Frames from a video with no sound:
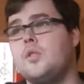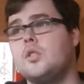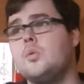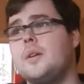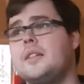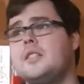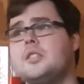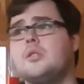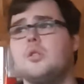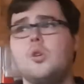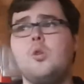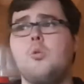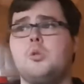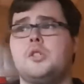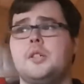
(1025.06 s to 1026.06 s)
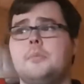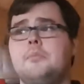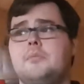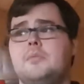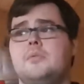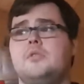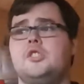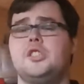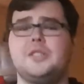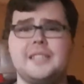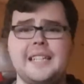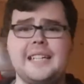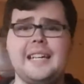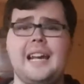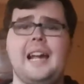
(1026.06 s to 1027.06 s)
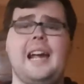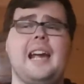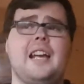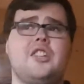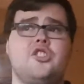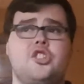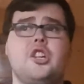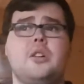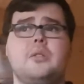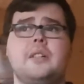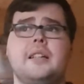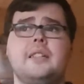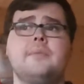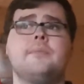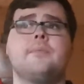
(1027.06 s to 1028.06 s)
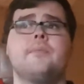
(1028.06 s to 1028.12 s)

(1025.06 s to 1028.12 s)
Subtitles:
got to wait until autumn to see Jodie.